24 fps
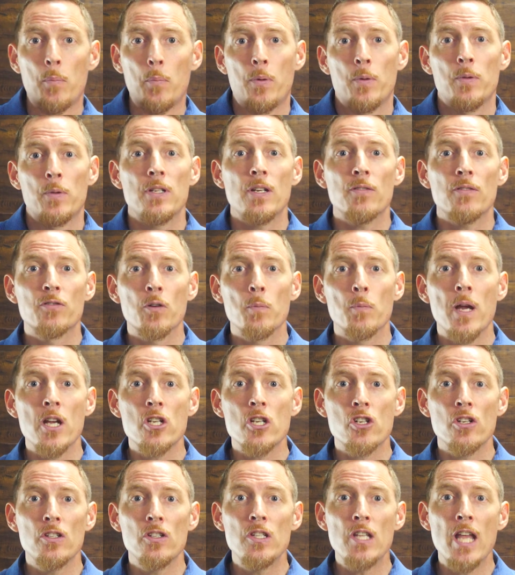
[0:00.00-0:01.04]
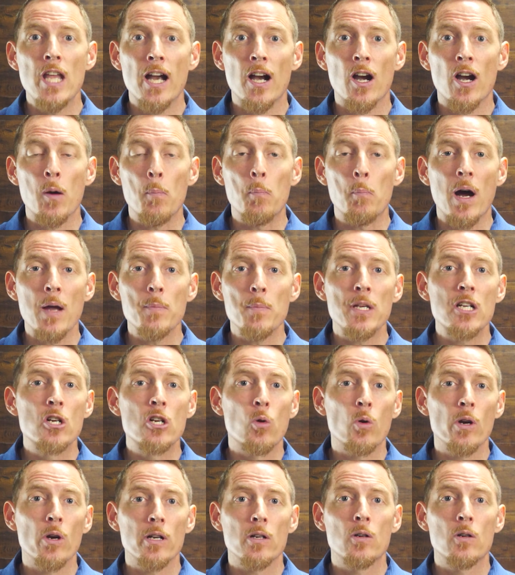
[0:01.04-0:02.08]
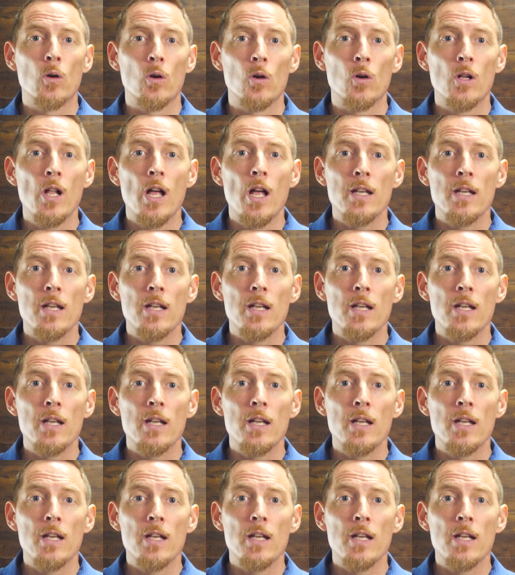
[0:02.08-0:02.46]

The information there might be critical